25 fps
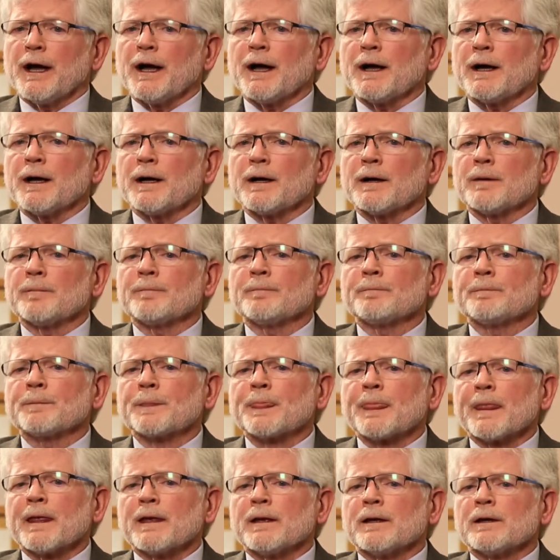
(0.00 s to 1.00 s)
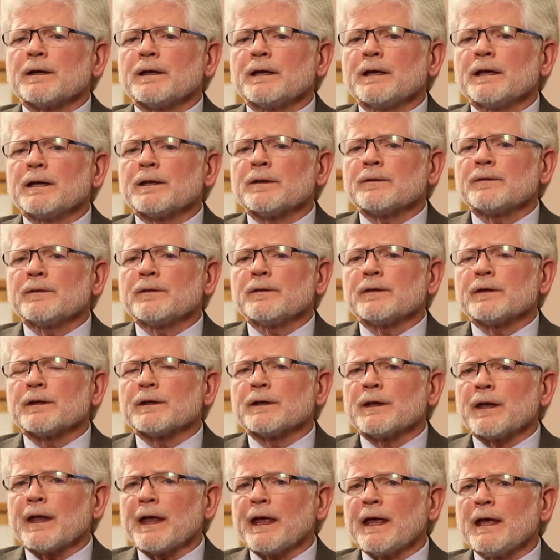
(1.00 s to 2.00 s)
In
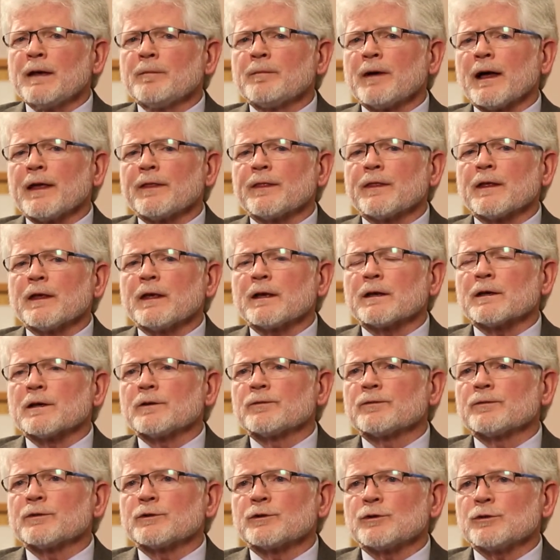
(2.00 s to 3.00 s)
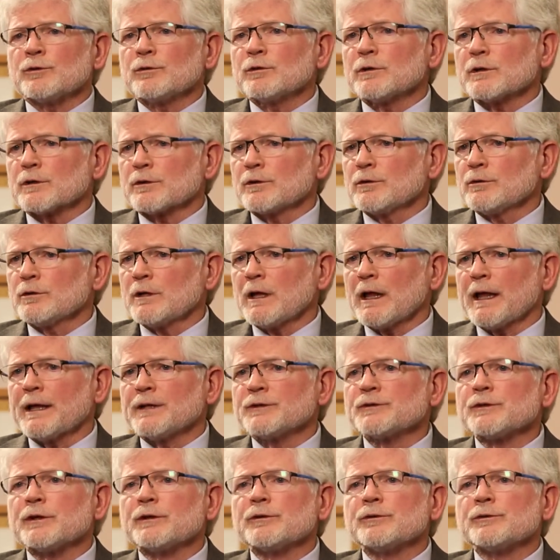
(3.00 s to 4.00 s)
the name, I think, of Fethullah
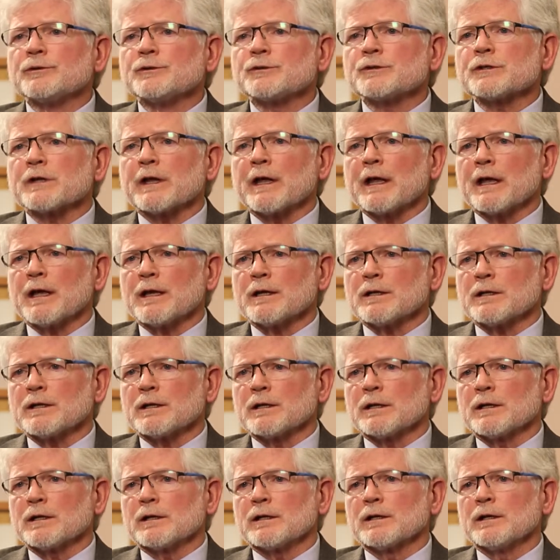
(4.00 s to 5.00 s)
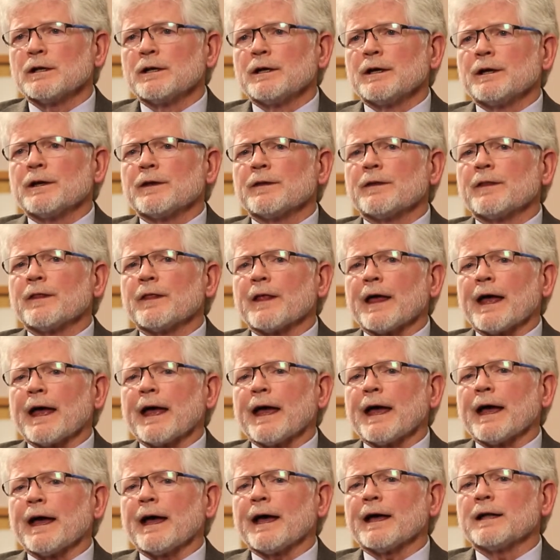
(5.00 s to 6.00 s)
Gulen's understanding
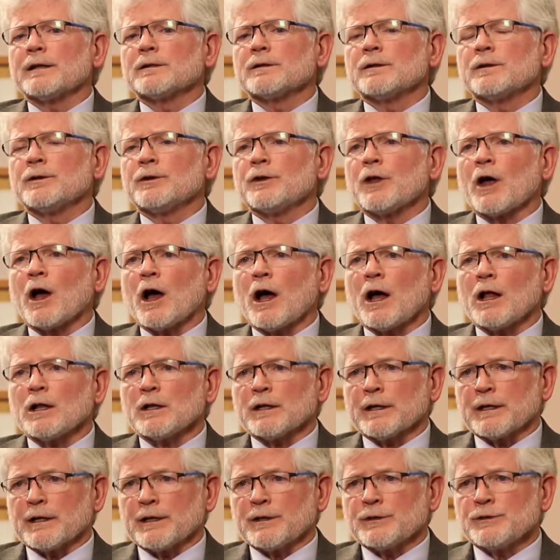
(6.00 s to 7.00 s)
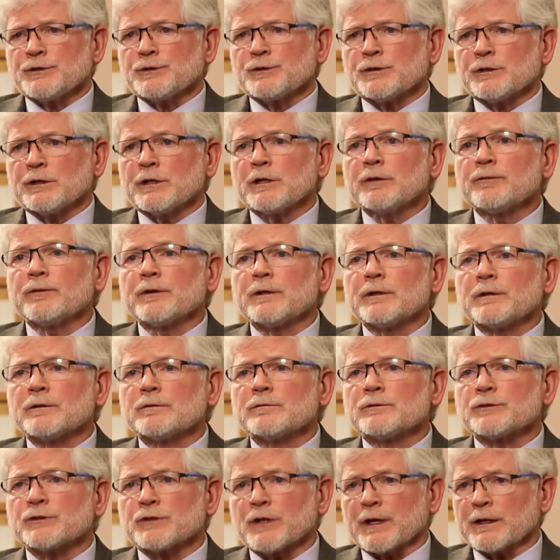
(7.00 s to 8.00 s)
that knowledge,
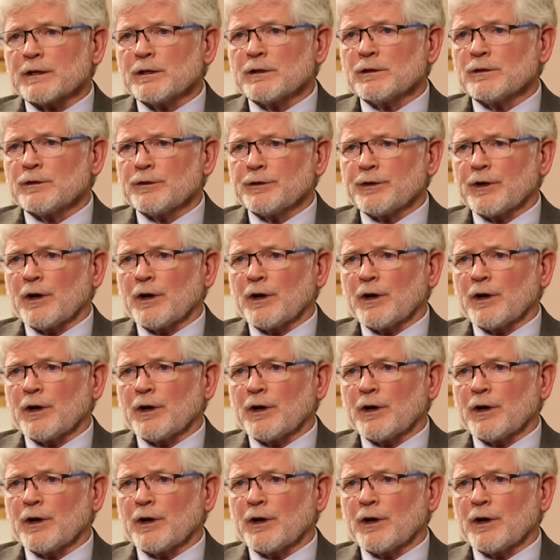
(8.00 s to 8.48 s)
even secular